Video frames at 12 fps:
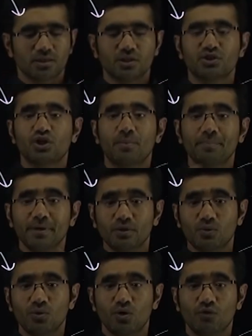the jumping
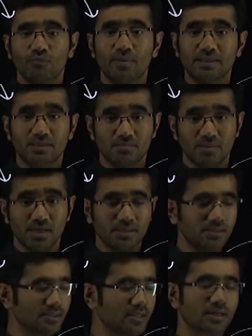rule of plus and
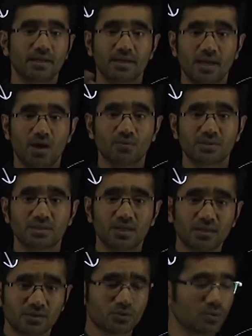minus. Now there's
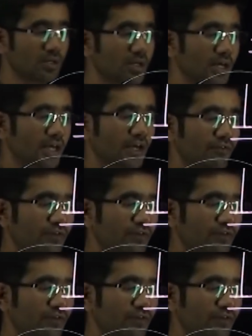another rule. If